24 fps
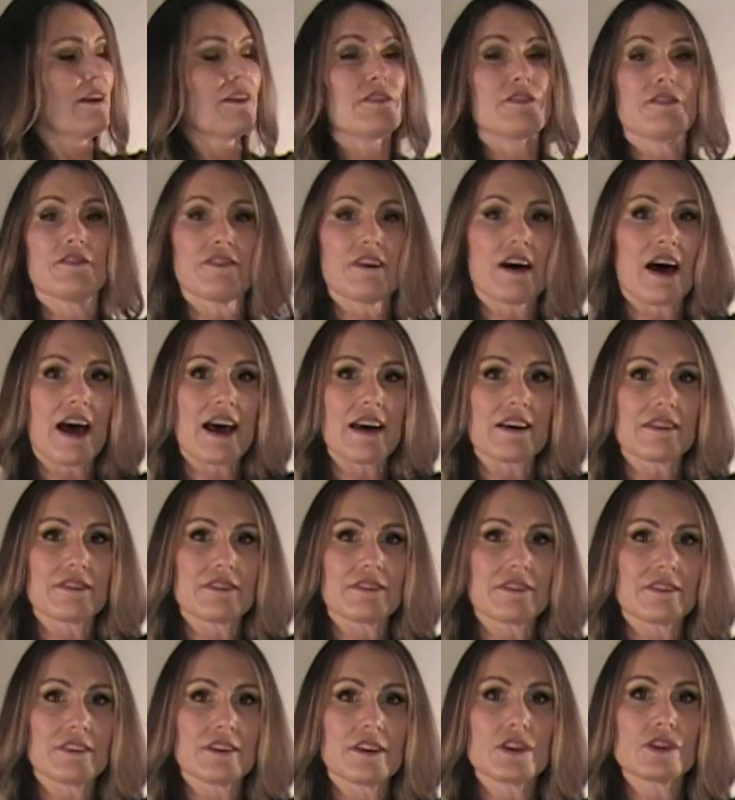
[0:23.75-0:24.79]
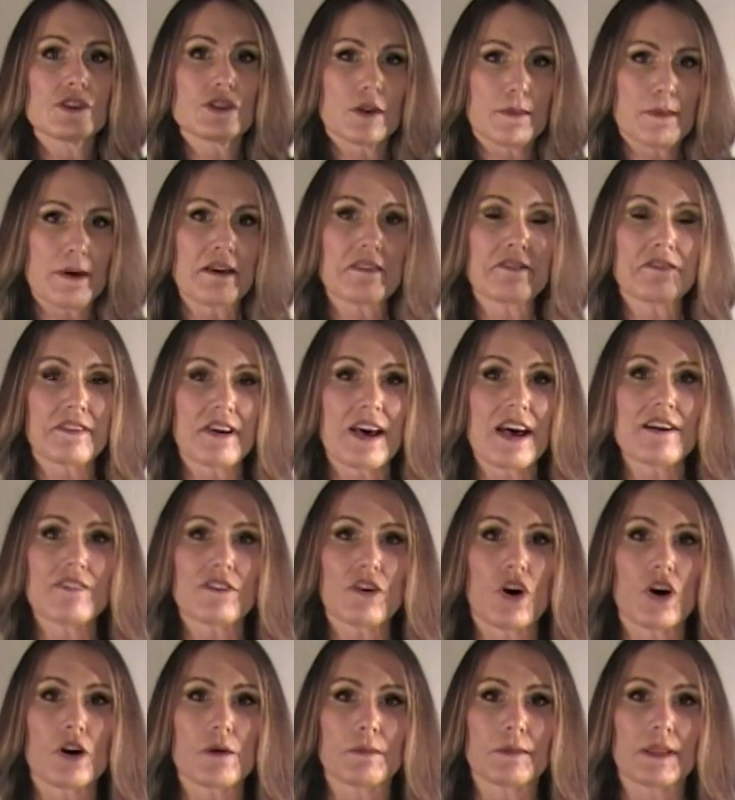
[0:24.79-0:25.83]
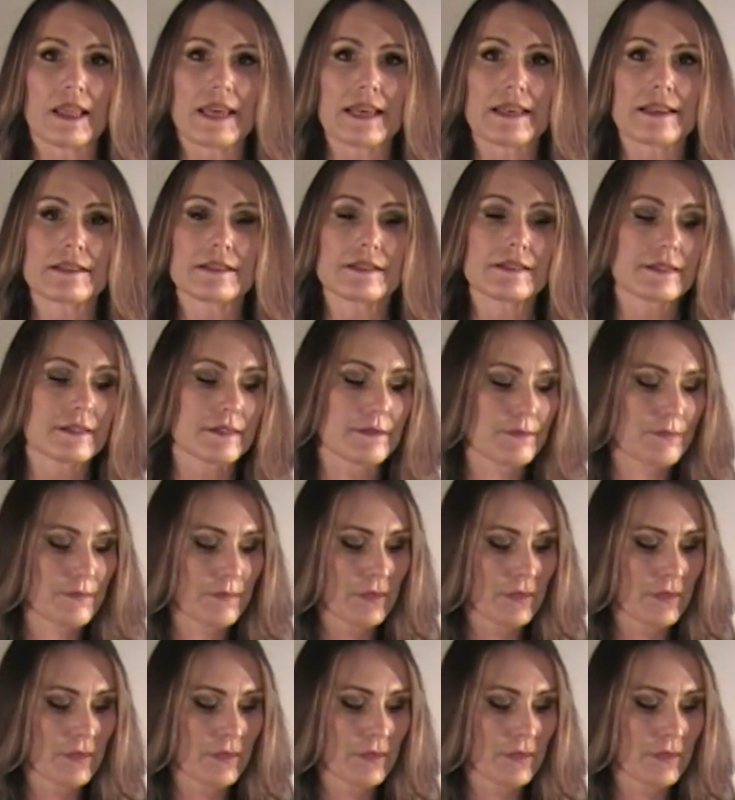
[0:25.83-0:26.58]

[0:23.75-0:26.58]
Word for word: five. So about five arm lengths.